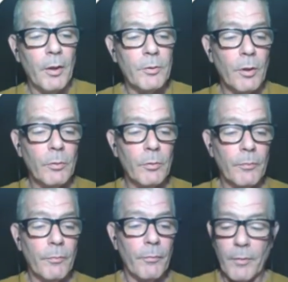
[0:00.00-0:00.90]
So
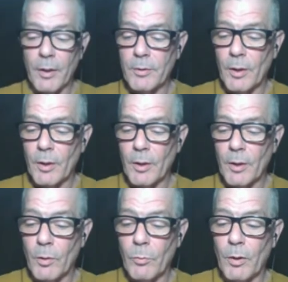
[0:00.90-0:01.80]
they sell
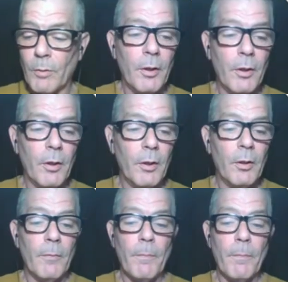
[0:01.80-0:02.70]
one a month,
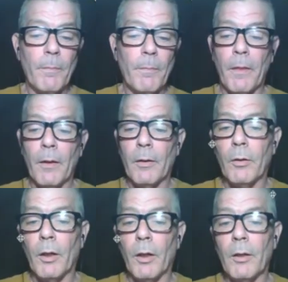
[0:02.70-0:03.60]

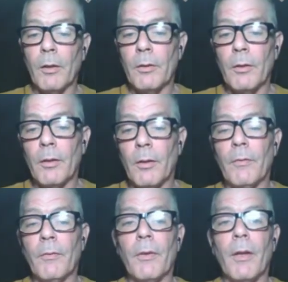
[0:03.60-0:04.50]
okay?
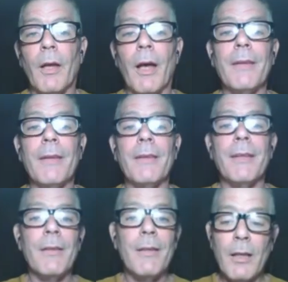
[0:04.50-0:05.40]
At the end of that
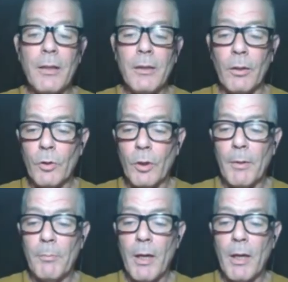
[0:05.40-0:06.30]
year, you're
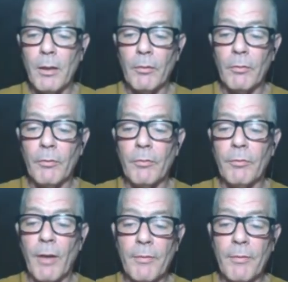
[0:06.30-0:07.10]
gonna be making five